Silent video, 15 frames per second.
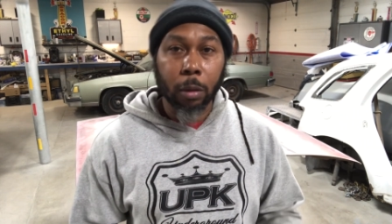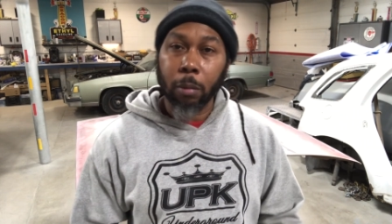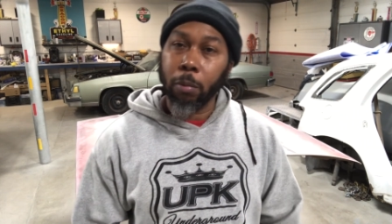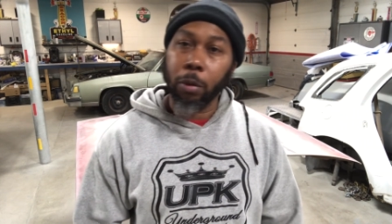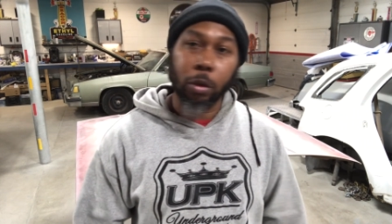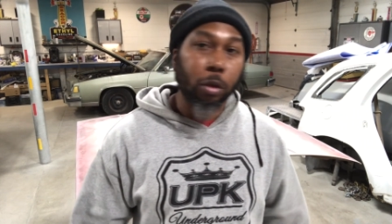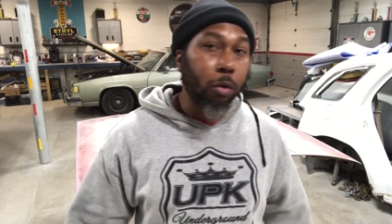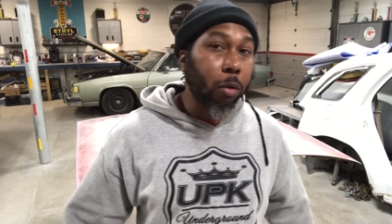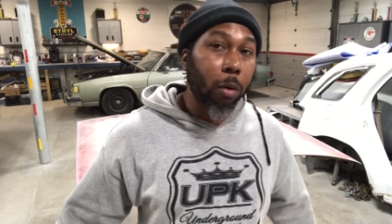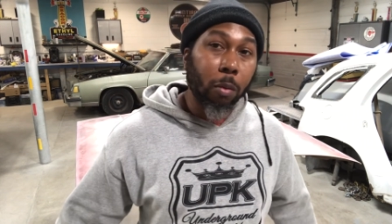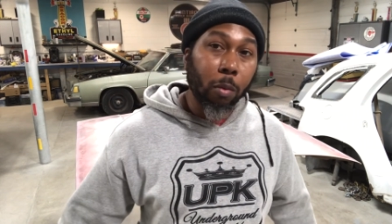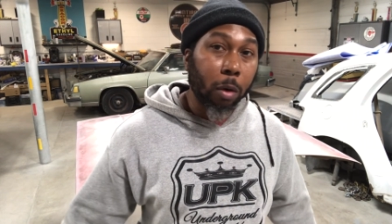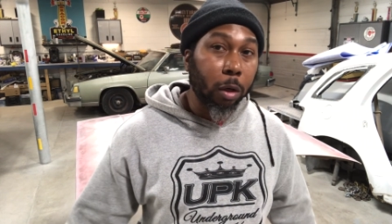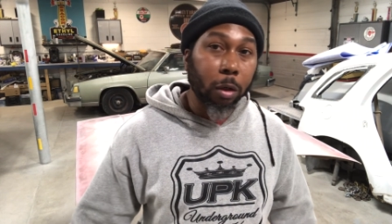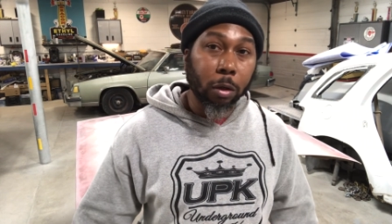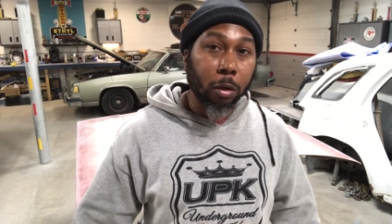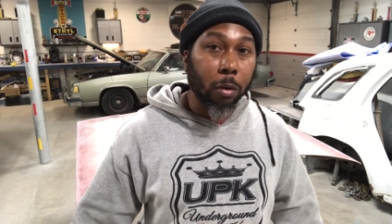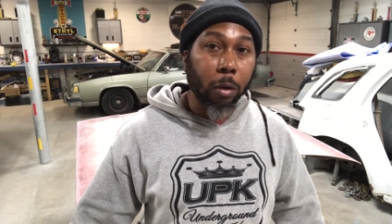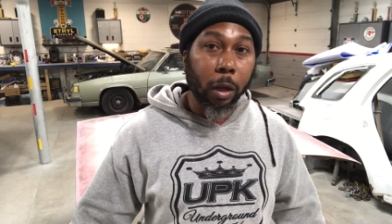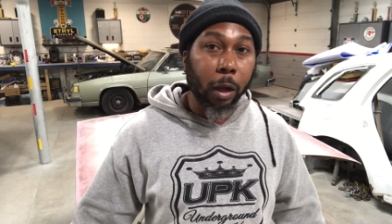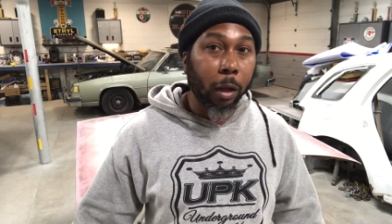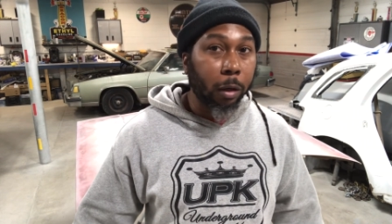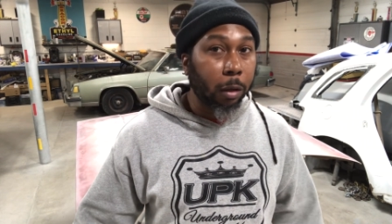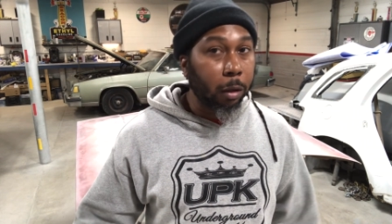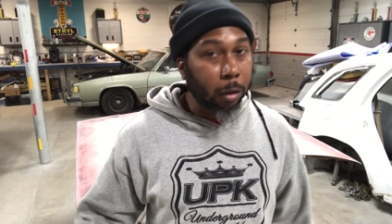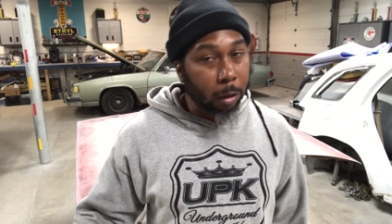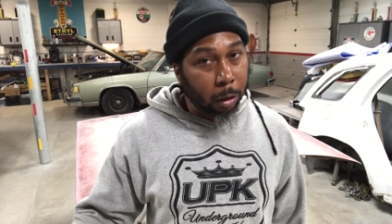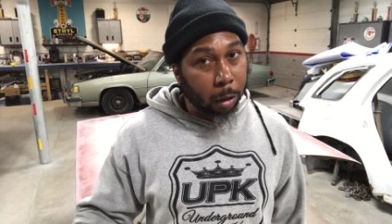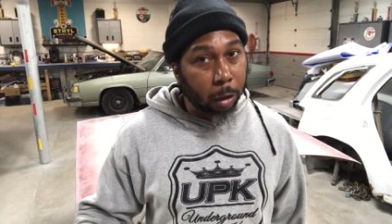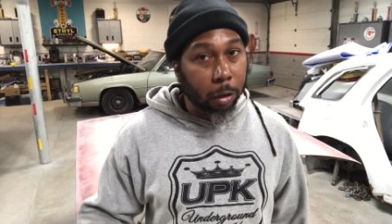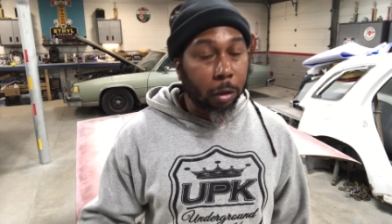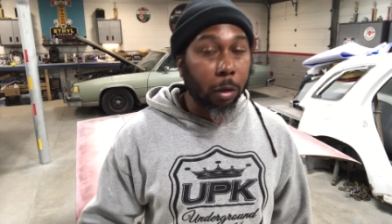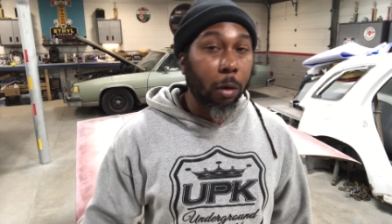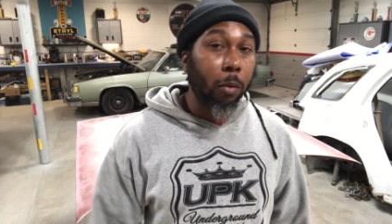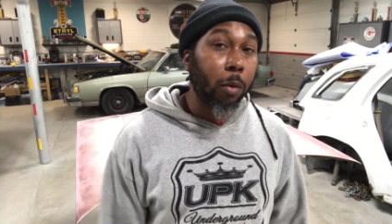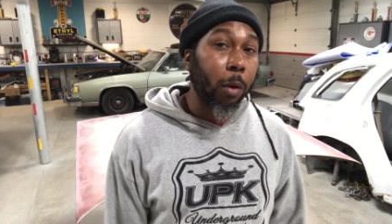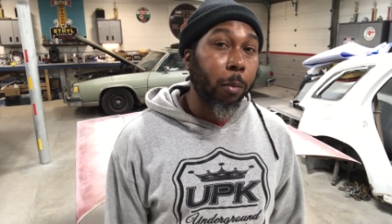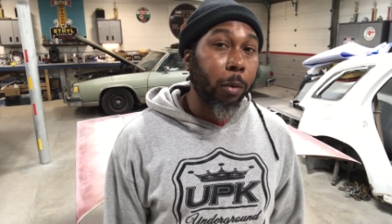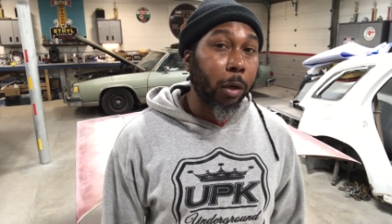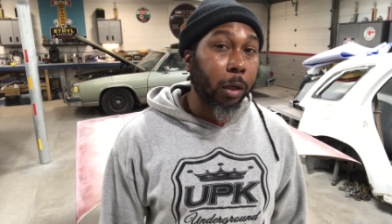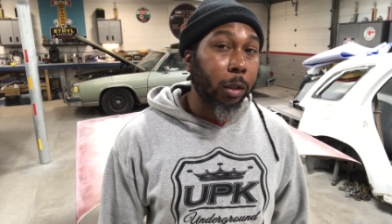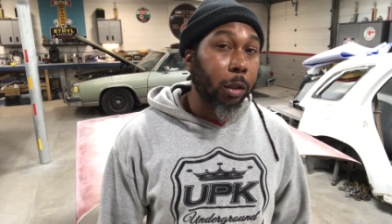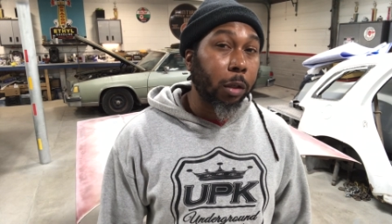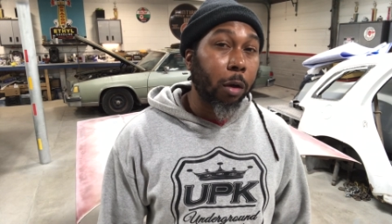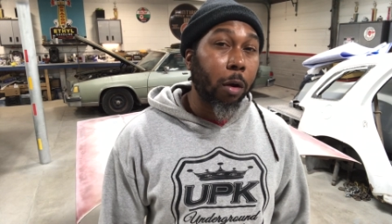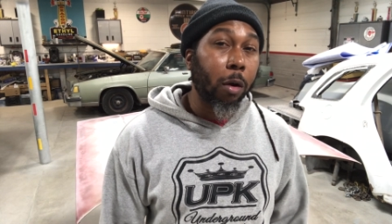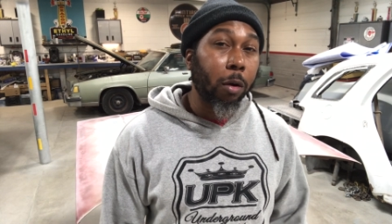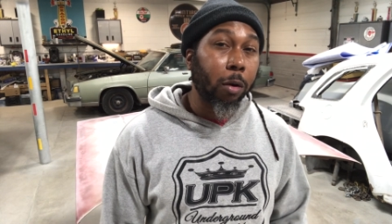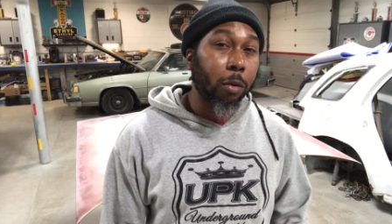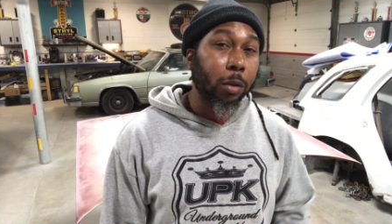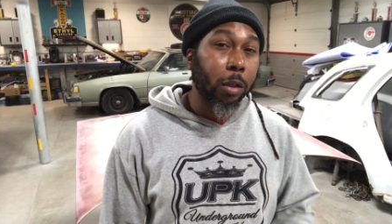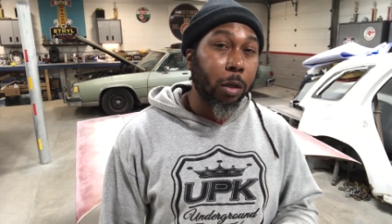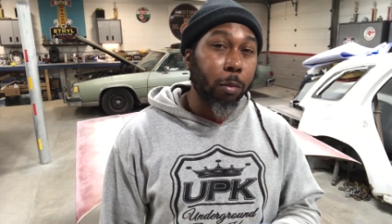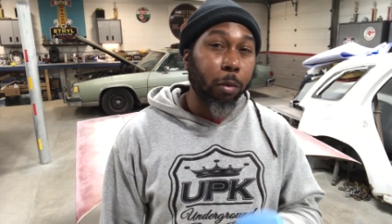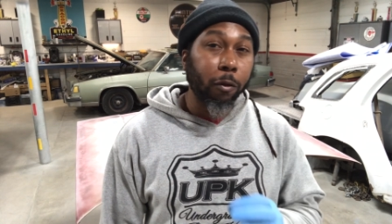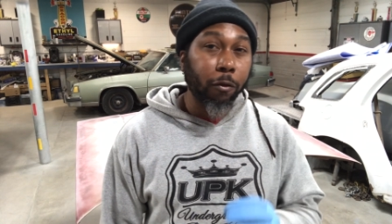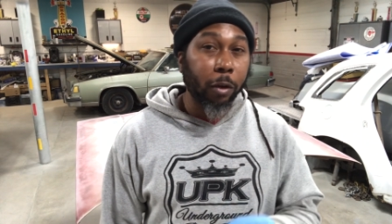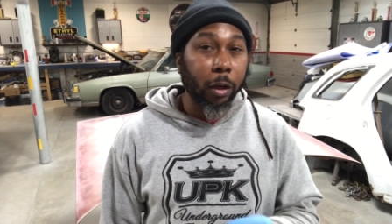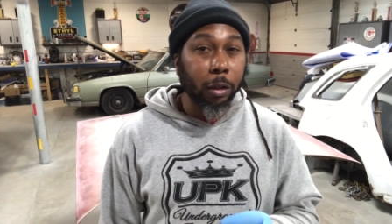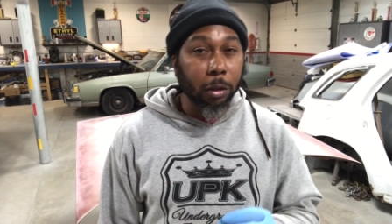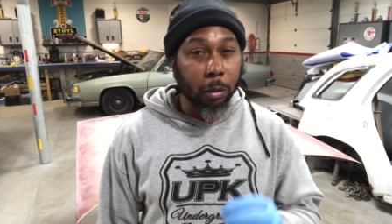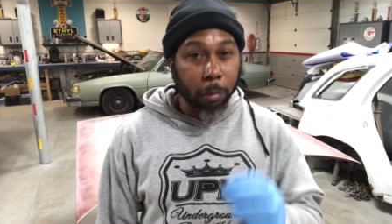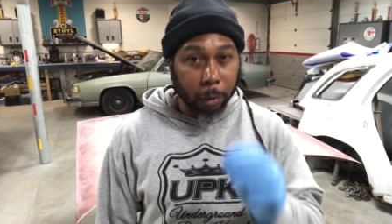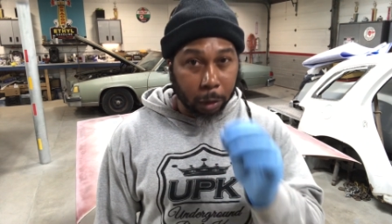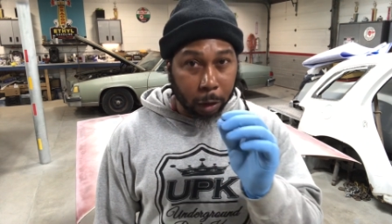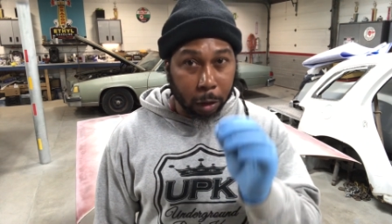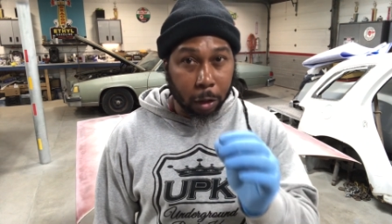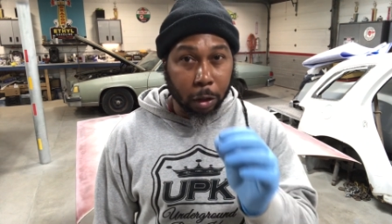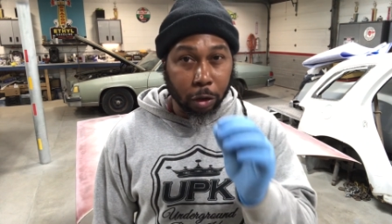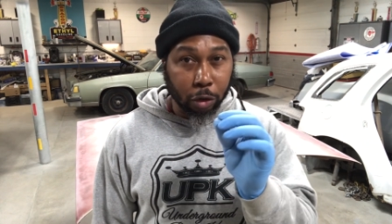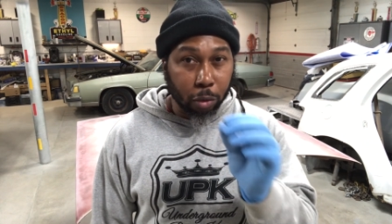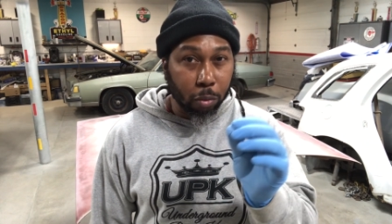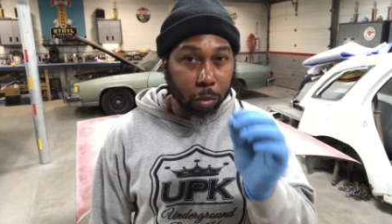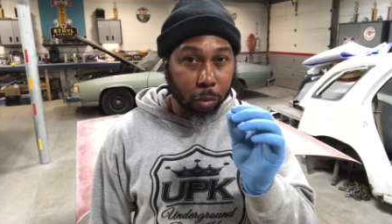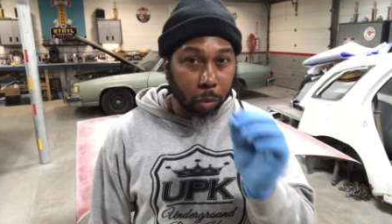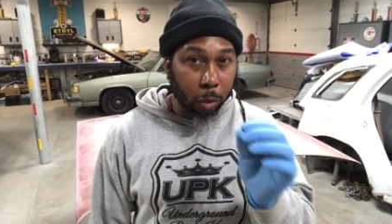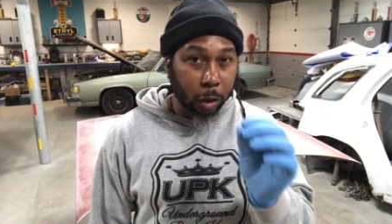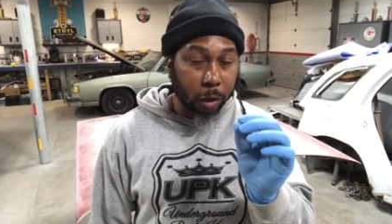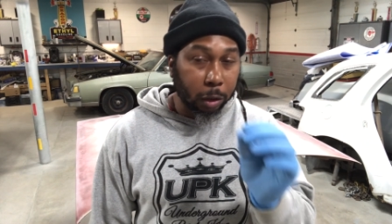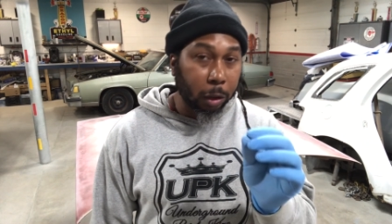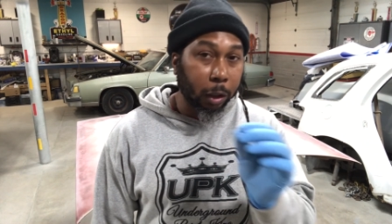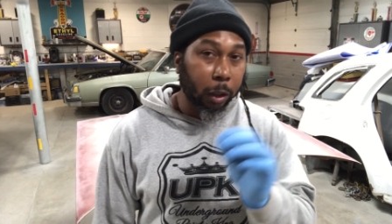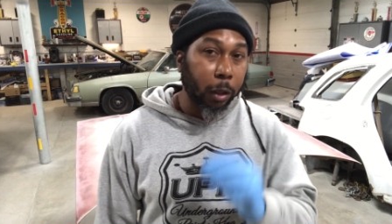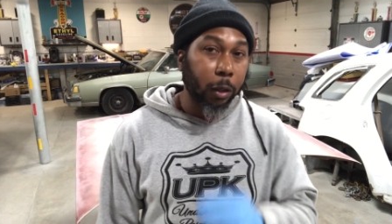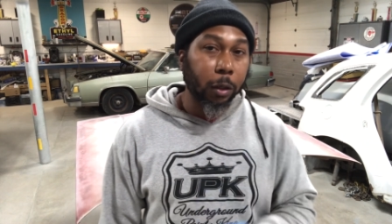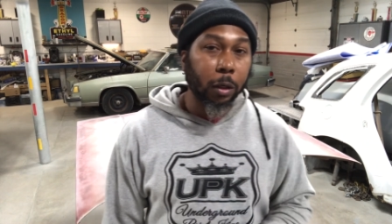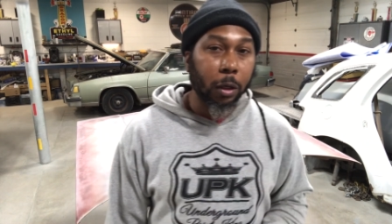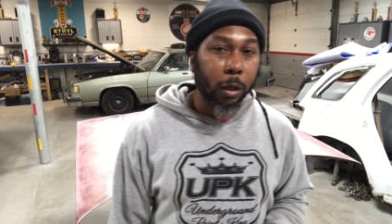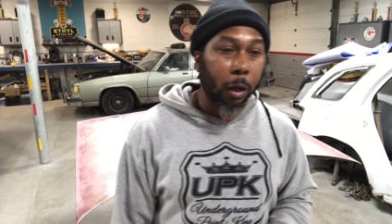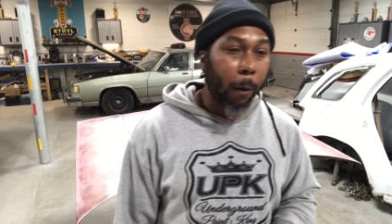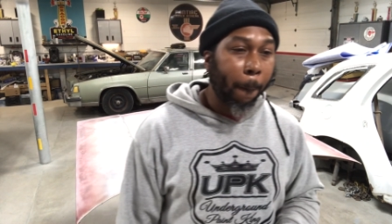but you don't want to do that, and then they show up and they see all those imperfections because you was rushing to get it done.